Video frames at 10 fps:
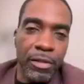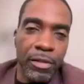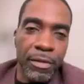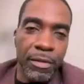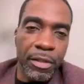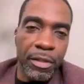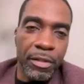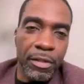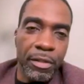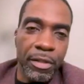said are
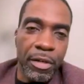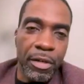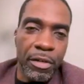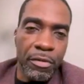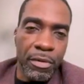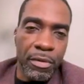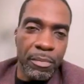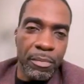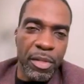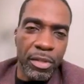you
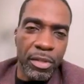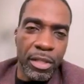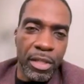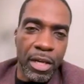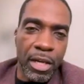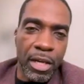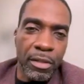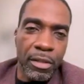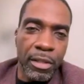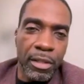in Michigan now?